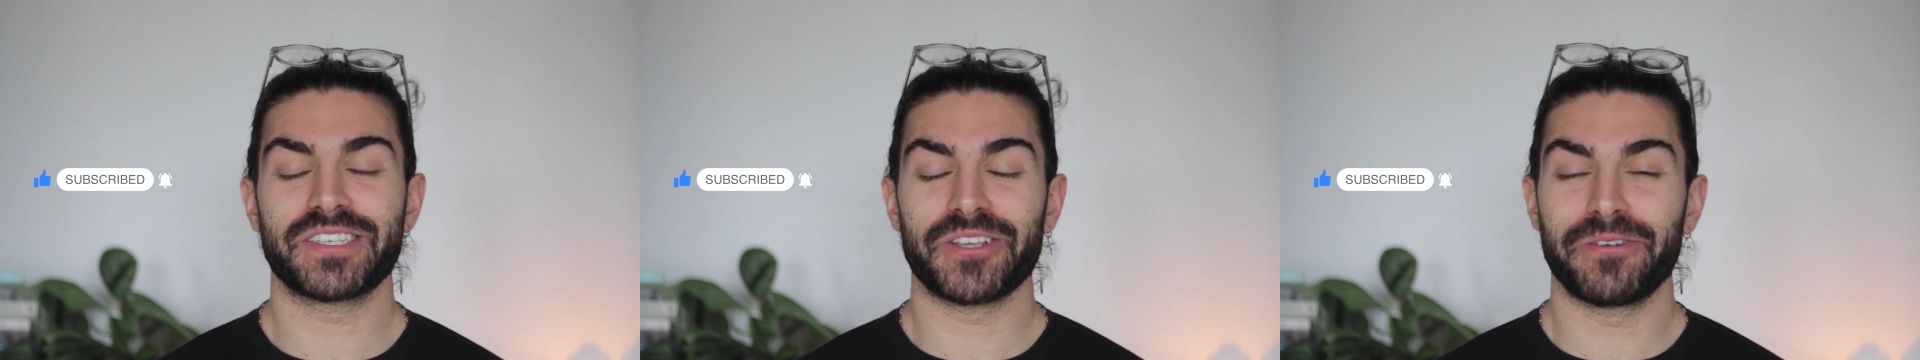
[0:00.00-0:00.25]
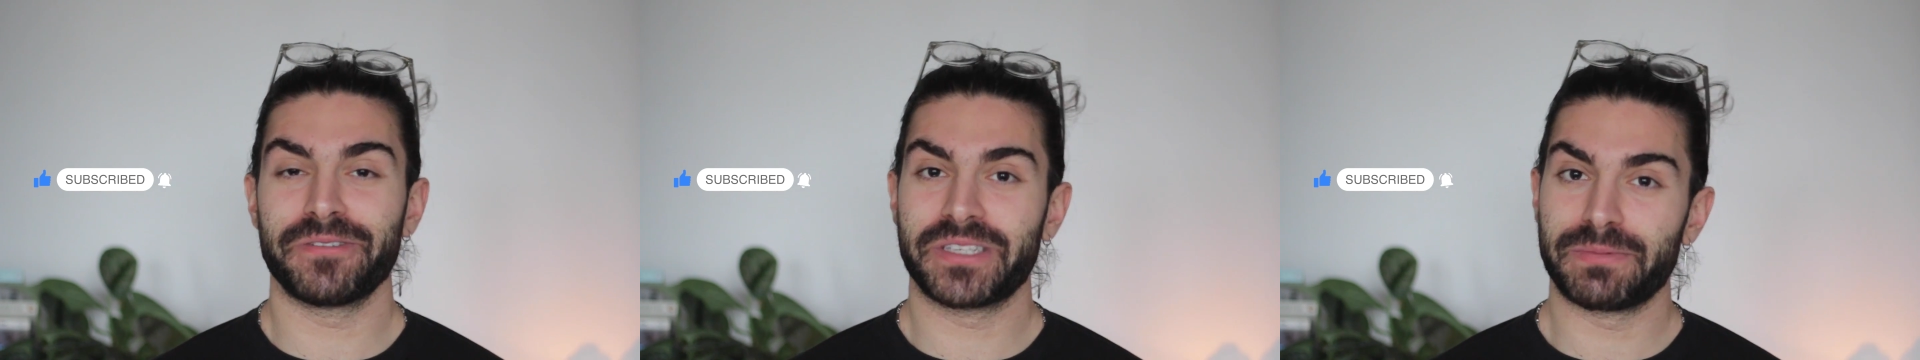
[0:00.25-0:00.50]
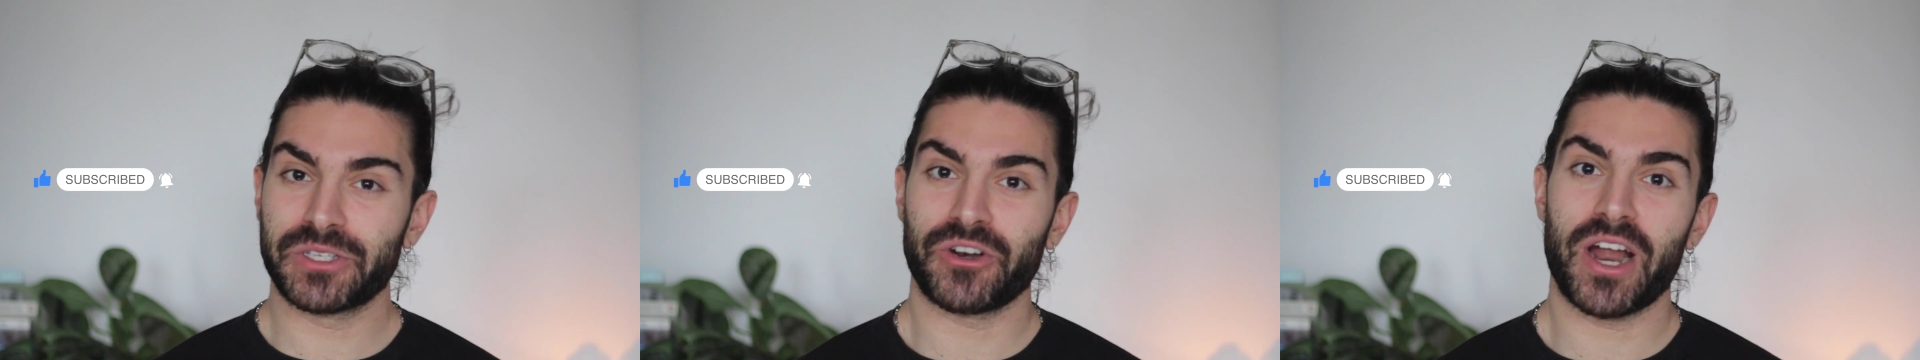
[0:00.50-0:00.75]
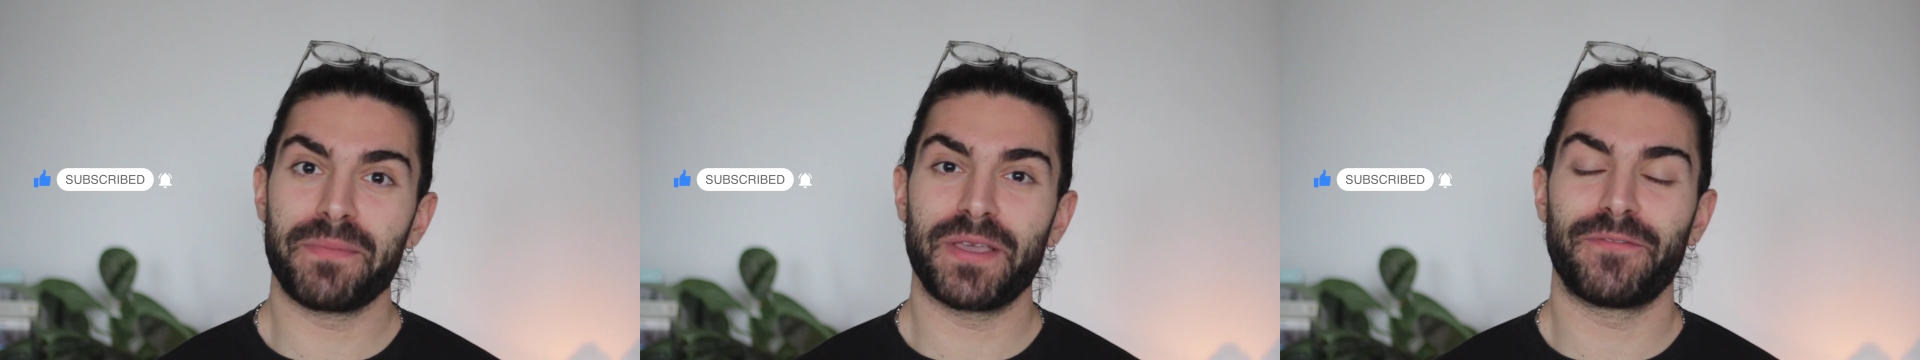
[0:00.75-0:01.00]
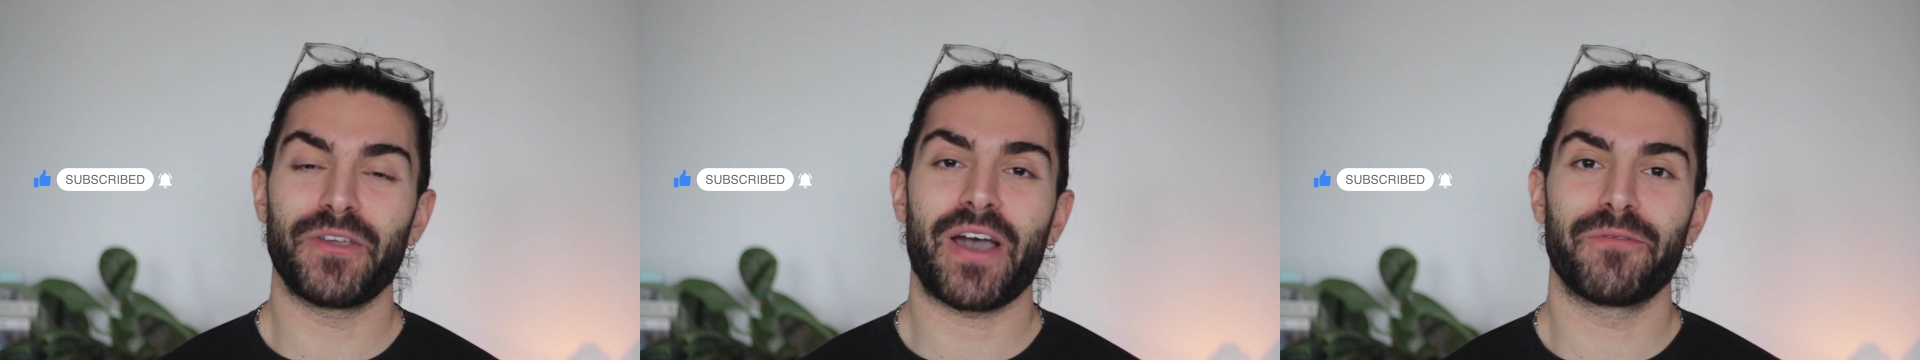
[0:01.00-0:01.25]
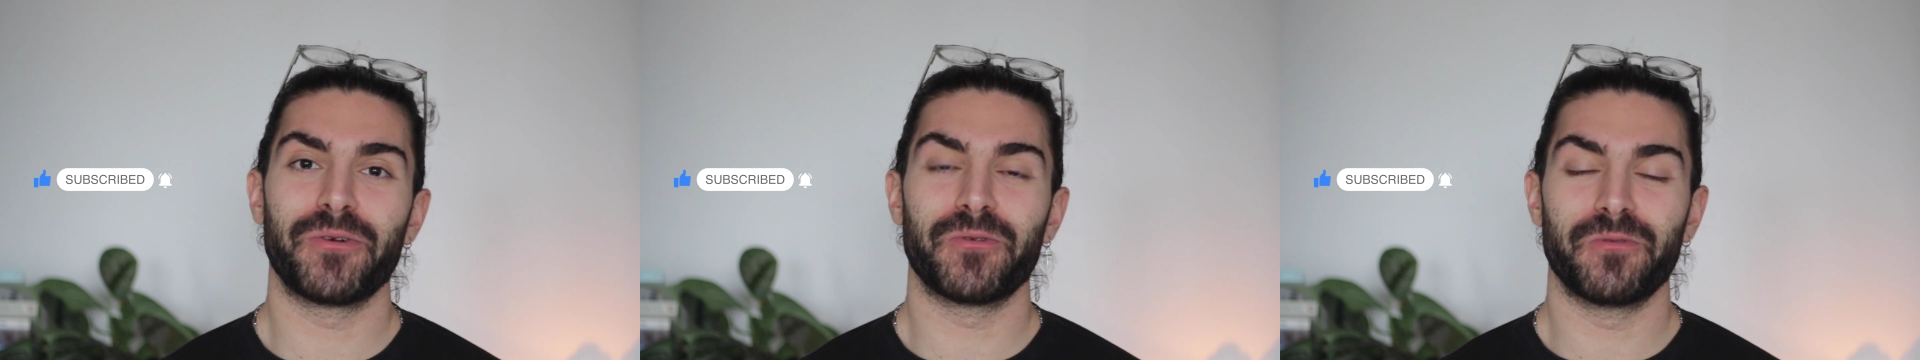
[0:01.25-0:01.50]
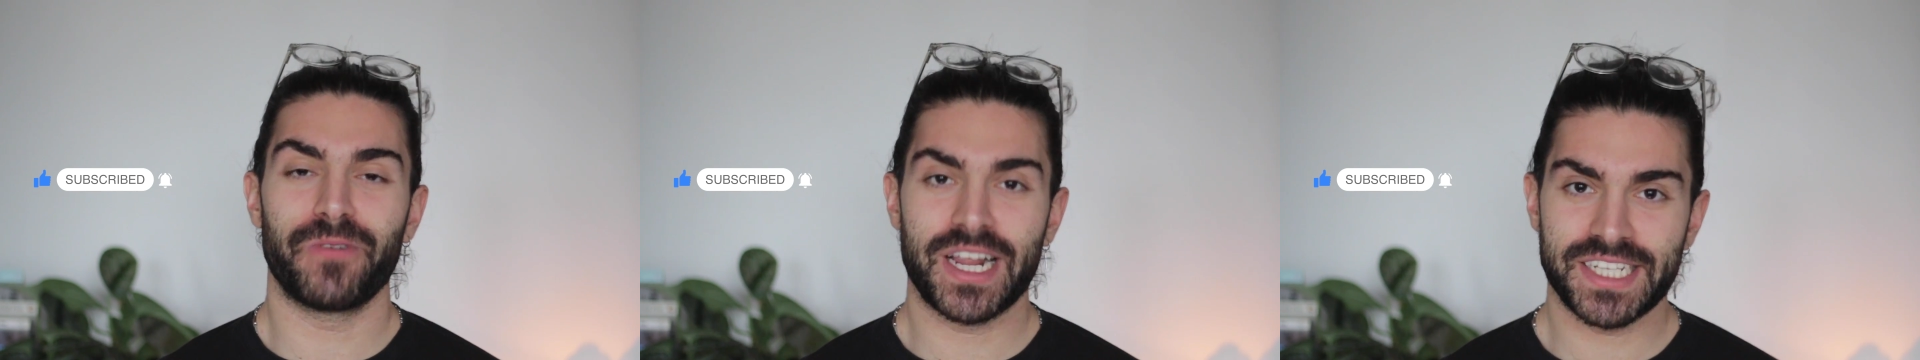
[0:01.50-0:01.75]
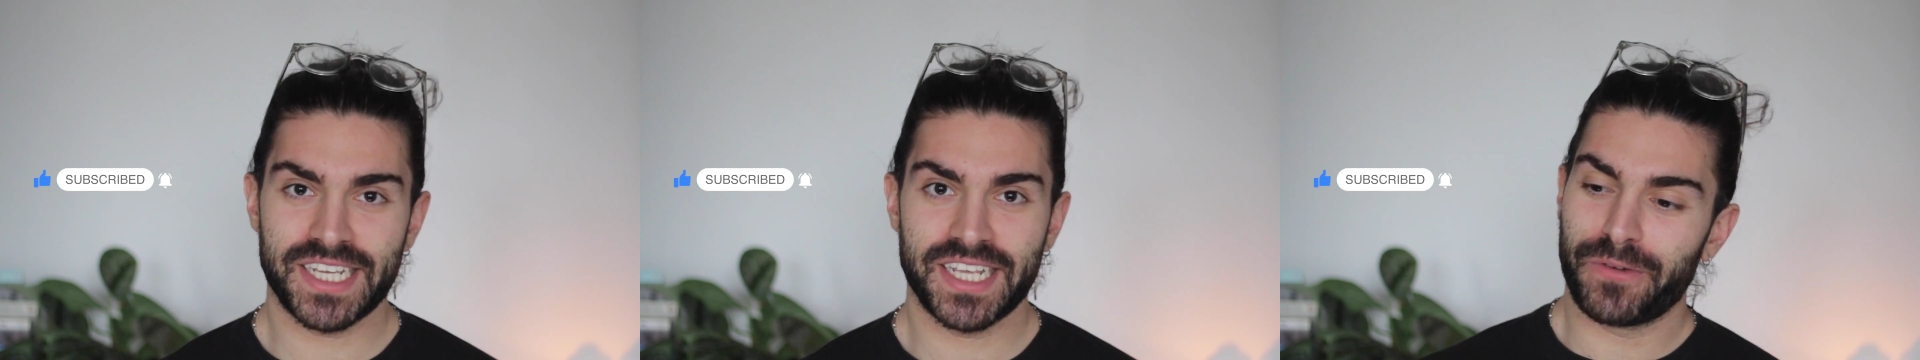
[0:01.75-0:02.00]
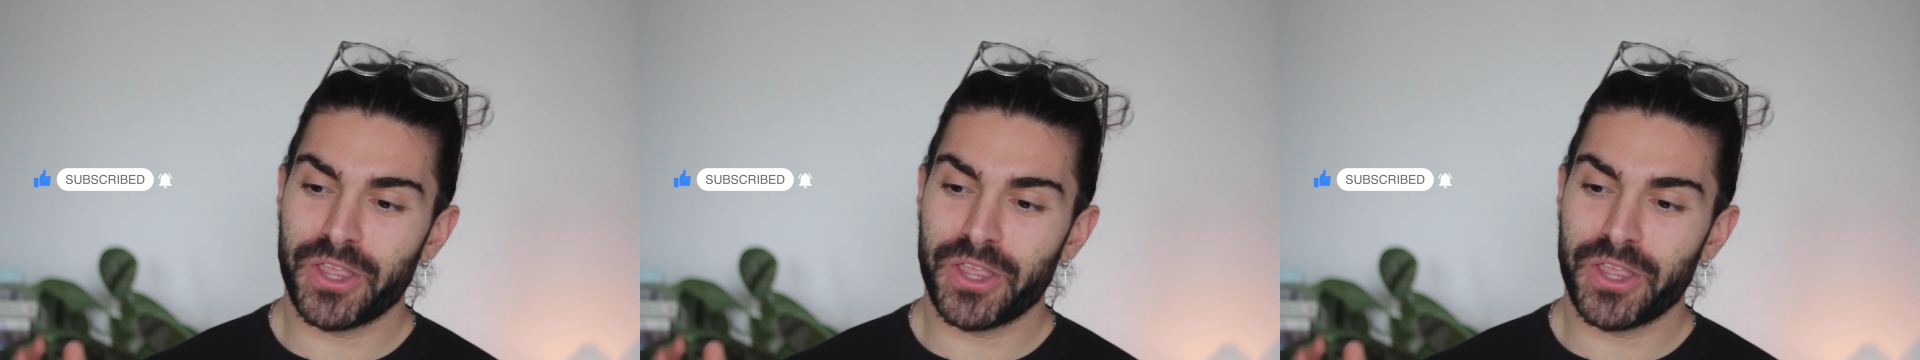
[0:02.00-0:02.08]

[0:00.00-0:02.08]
so subscribe if you haven't already.